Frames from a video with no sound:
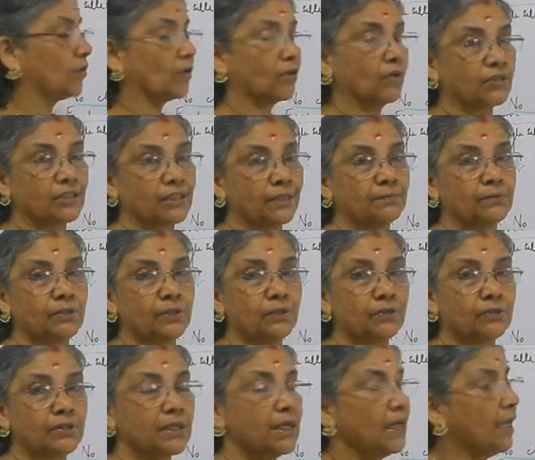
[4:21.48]
close
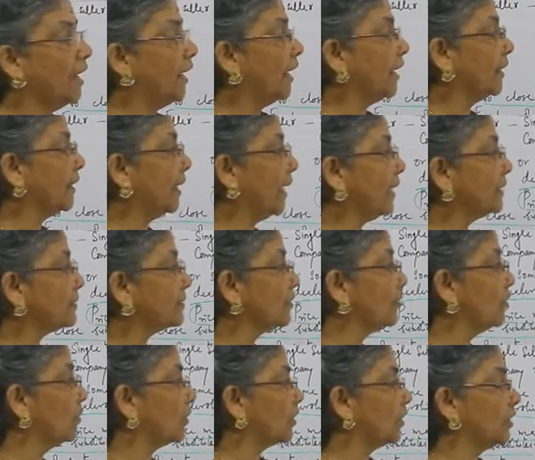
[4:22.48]
substitutes, and as
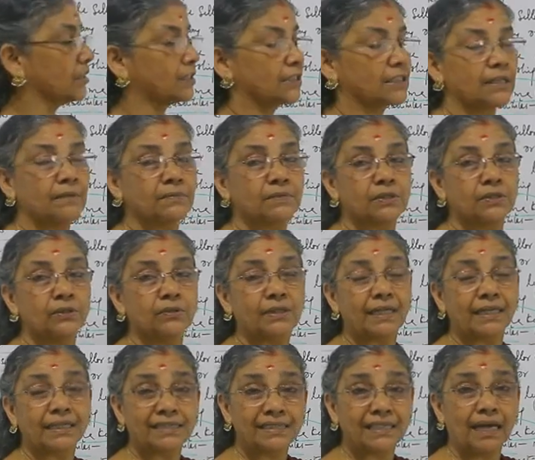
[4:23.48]
no close substitutes,
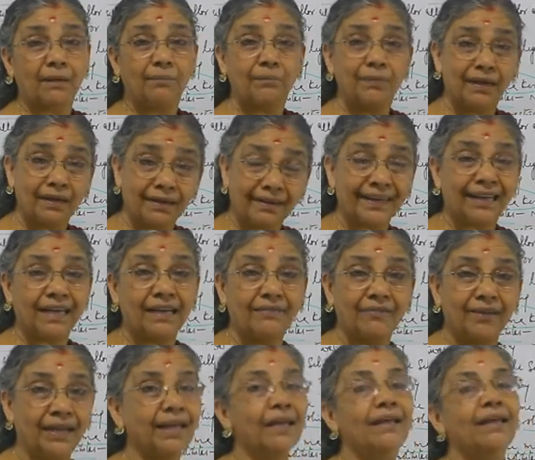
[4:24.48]
example
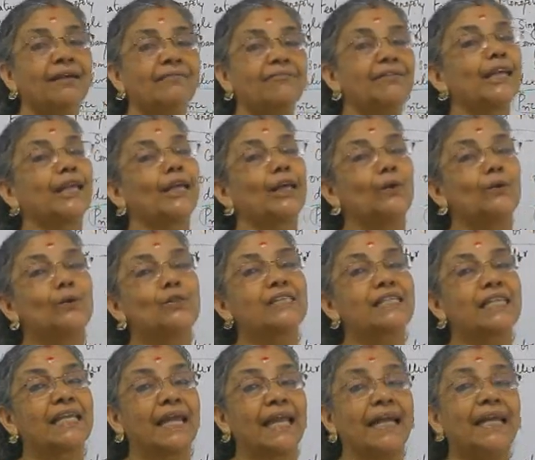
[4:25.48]
railway, we cannot
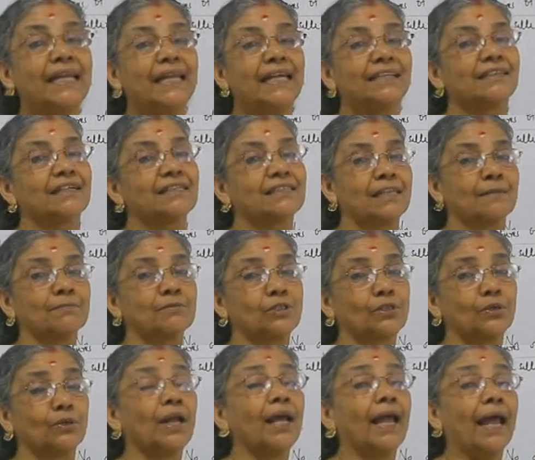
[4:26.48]
see any other
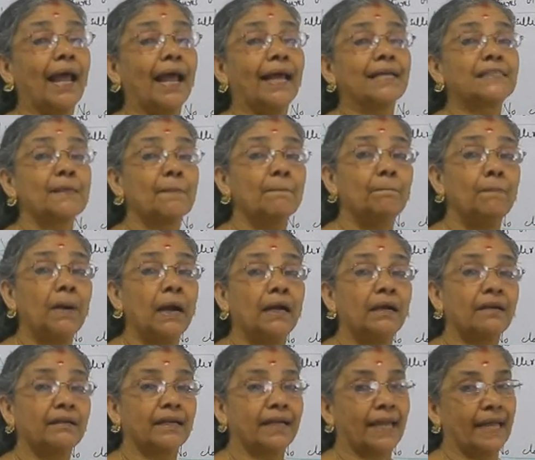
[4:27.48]
substitute as a
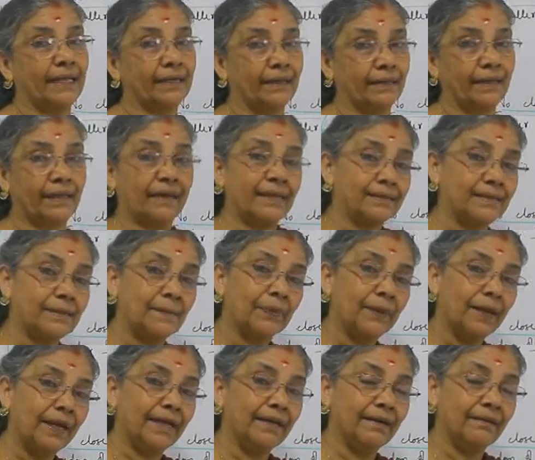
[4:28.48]
bulk carrier. As
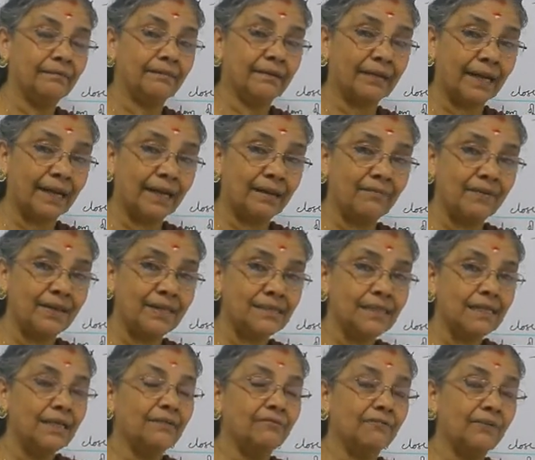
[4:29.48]
in railways,
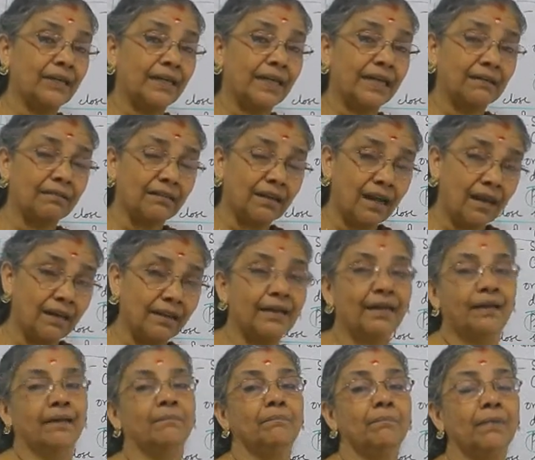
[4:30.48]
we can
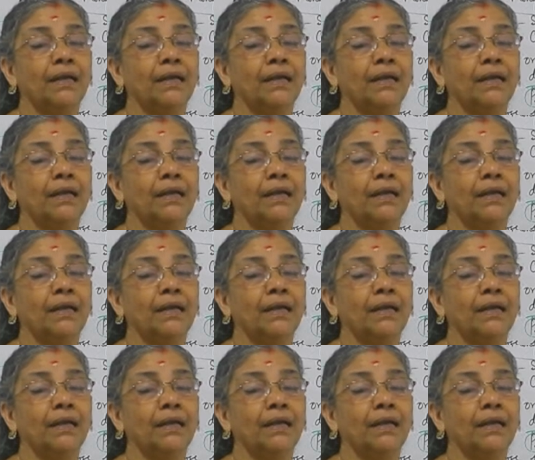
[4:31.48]
carry